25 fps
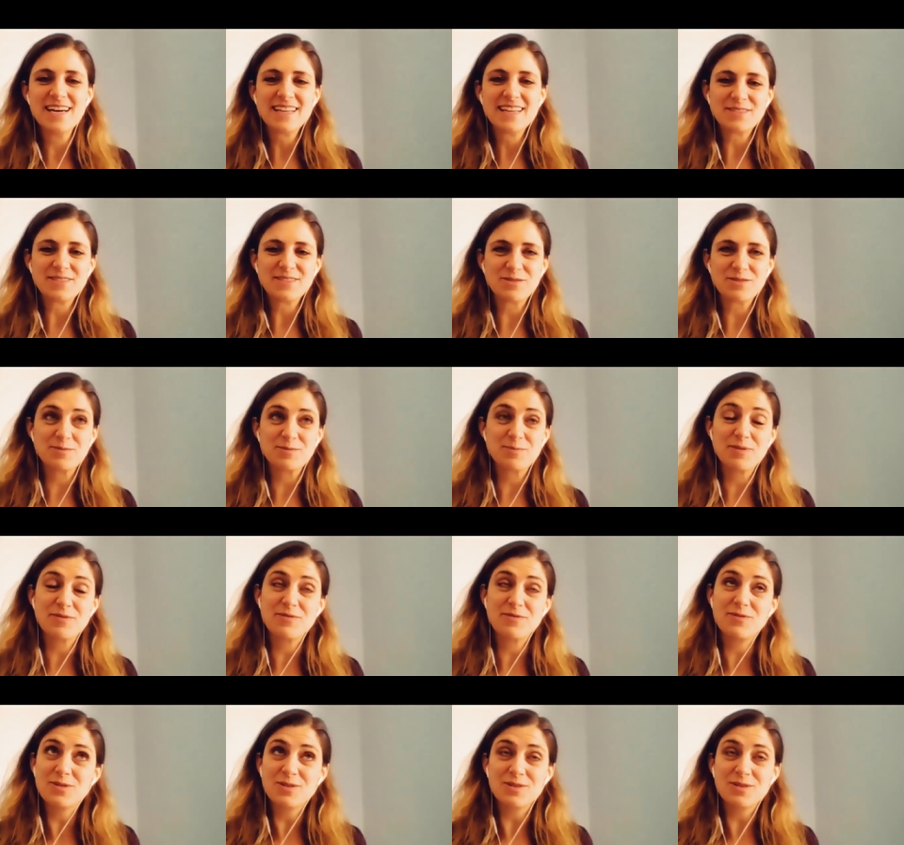This was
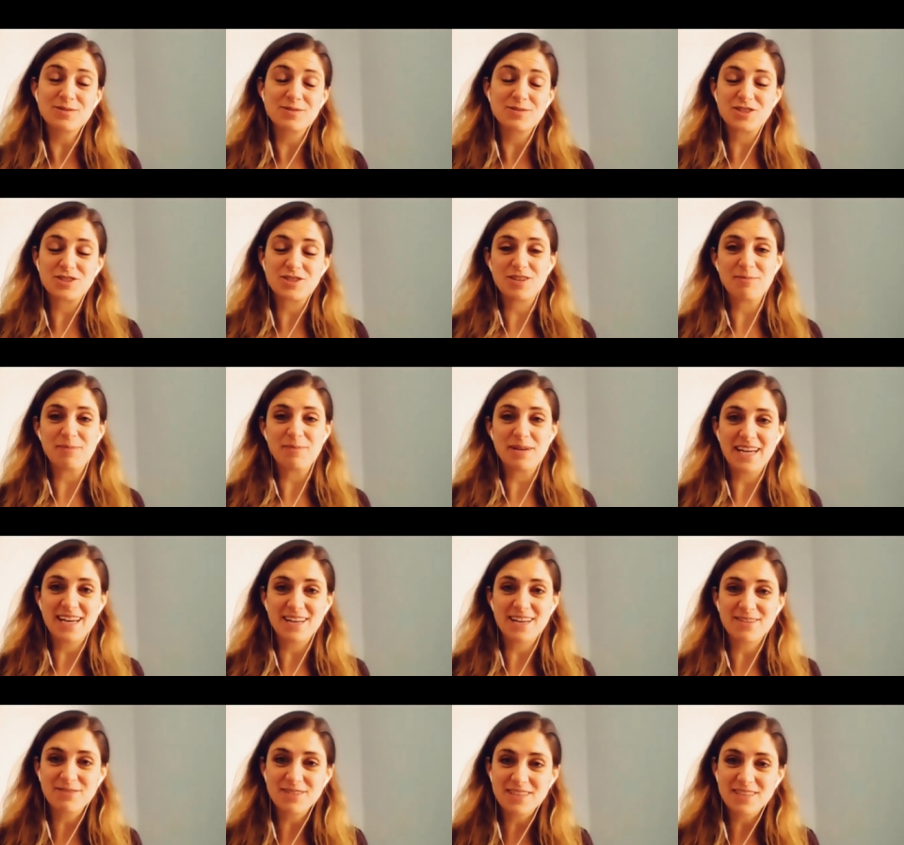before streaming
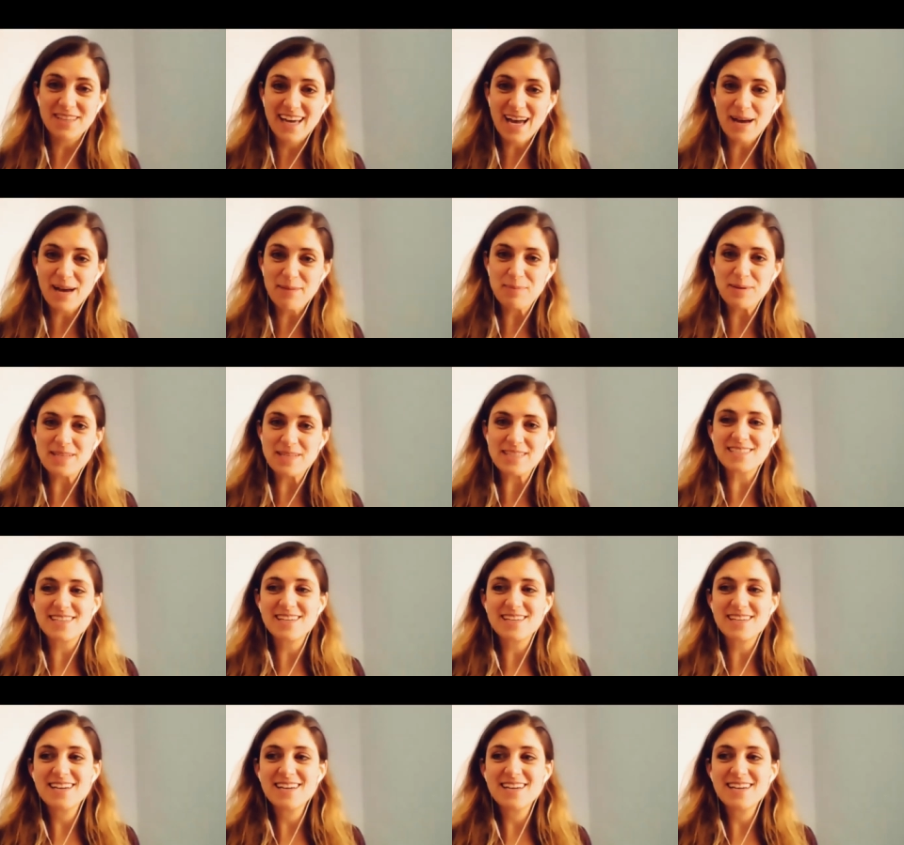had really happened,